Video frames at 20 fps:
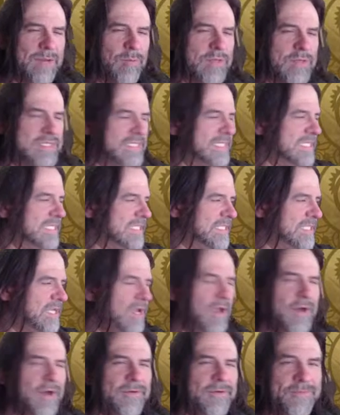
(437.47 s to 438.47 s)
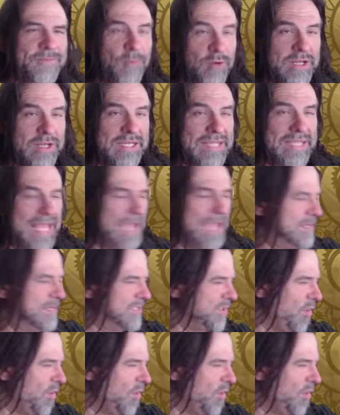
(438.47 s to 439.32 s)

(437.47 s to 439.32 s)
which is 40 damage.